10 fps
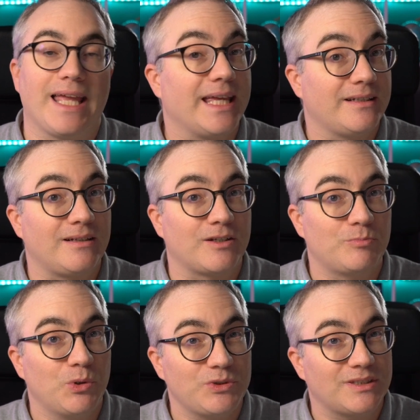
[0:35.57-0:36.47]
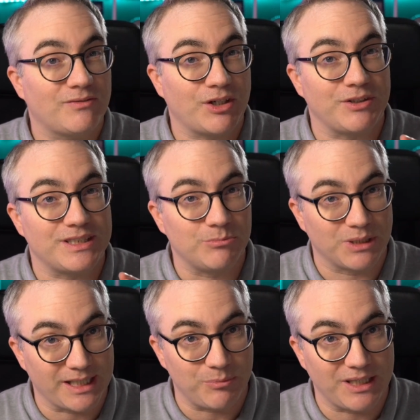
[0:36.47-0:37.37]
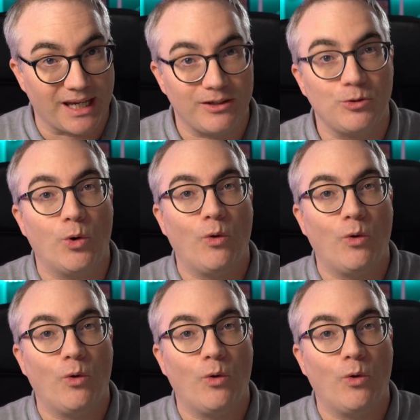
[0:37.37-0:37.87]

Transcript: and it exposes a very simple API